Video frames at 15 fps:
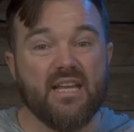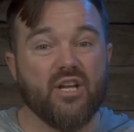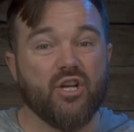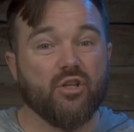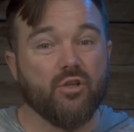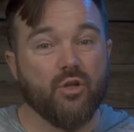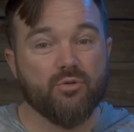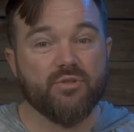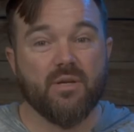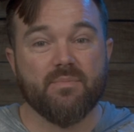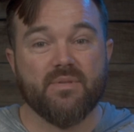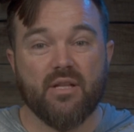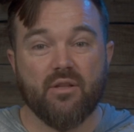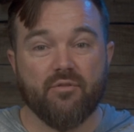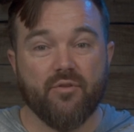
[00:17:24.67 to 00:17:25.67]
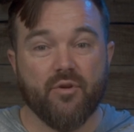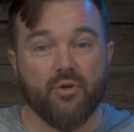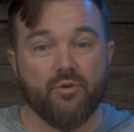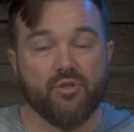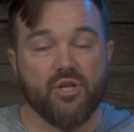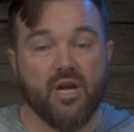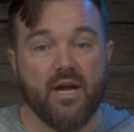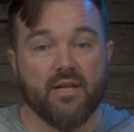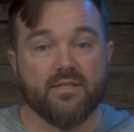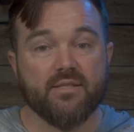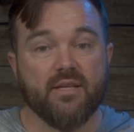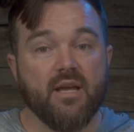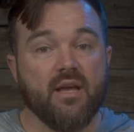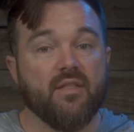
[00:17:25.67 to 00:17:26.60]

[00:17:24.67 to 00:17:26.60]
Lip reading: get close-up telephoto shots